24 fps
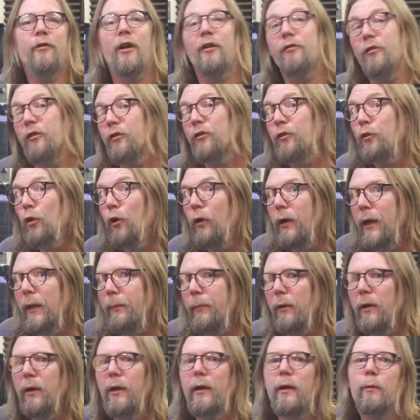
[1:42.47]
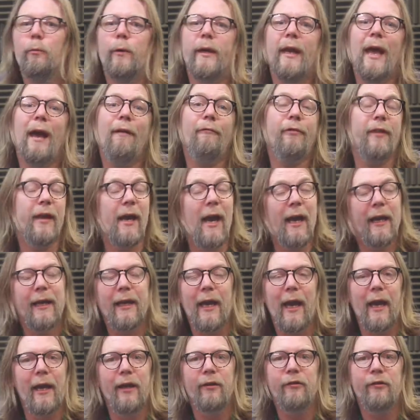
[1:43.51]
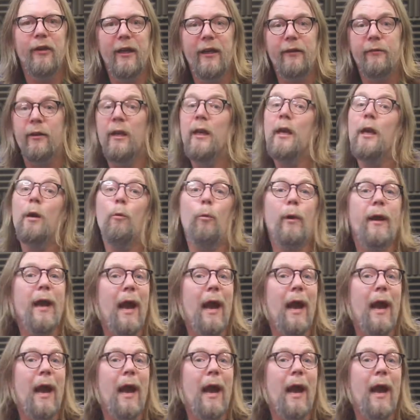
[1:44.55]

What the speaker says: such as Neumann, we have the AKGs,